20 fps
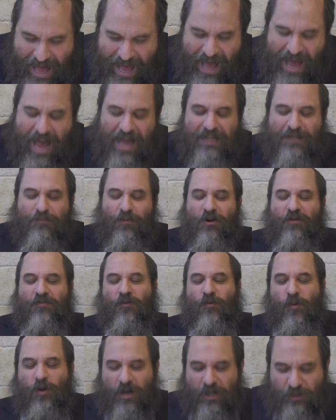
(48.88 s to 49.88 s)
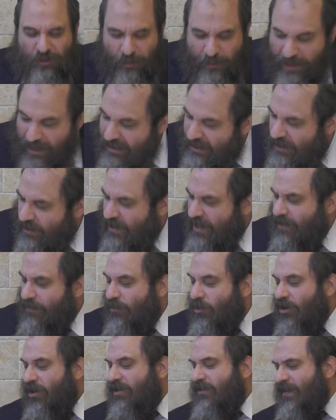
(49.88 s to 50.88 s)
I spoke for 1 or 2 minutes to the
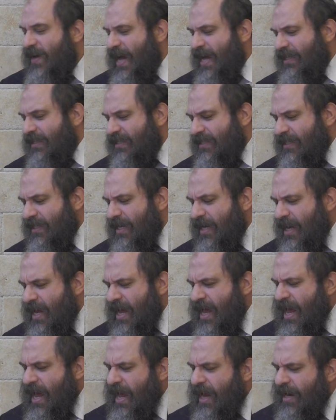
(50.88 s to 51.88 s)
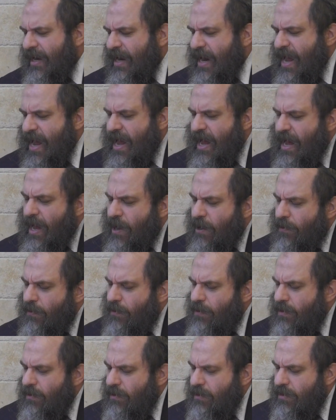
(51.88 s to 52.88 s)
more advanced, and
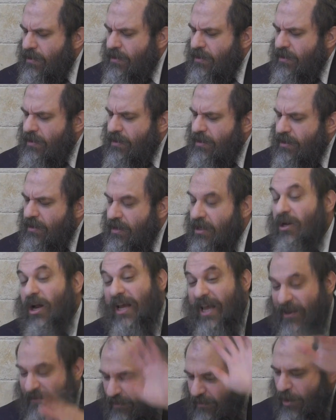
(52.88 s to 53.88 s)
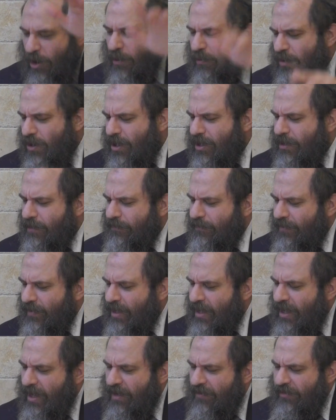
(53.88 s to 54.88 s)
now, I gave them homework,
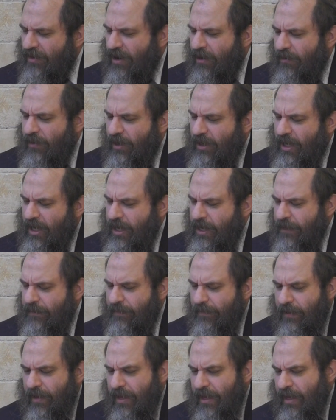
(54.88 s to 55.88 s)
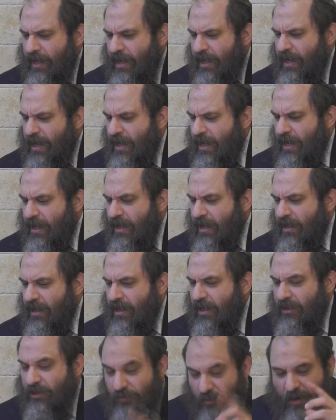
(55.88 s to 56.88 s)
if they're willing.
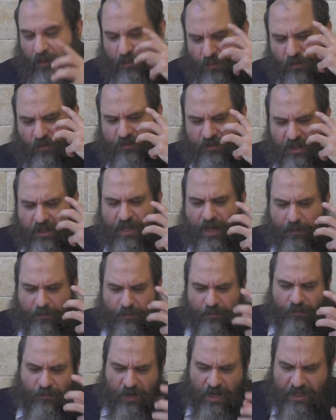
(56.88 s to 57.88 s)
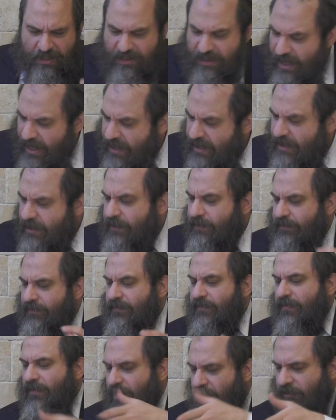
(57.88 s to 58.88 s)
I just want to prove to them what I said,
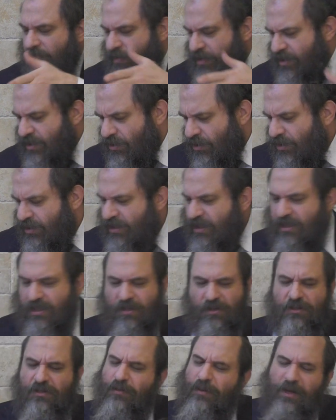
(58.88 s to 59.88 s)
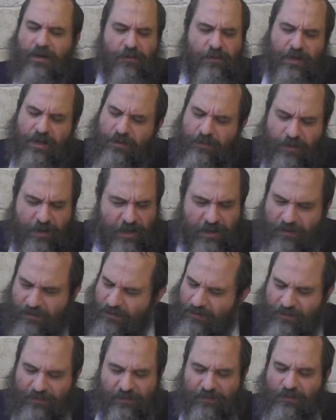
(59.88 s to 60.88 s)
from the sources, because we
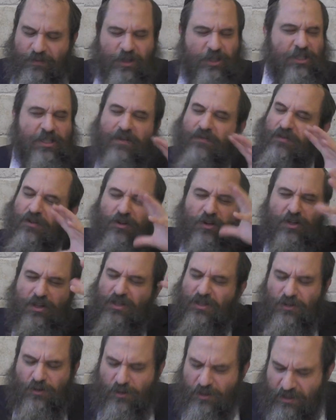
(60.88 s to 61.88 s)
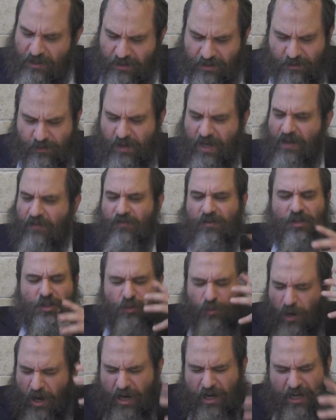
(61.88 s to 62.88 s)
just have to look at the sources. We have to
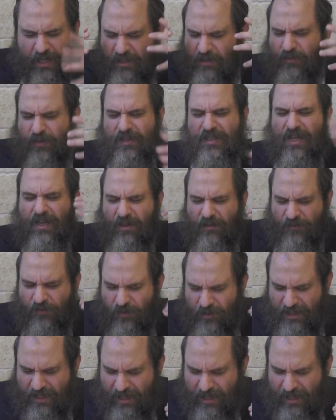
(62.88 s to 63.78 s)
try it, as we said in the first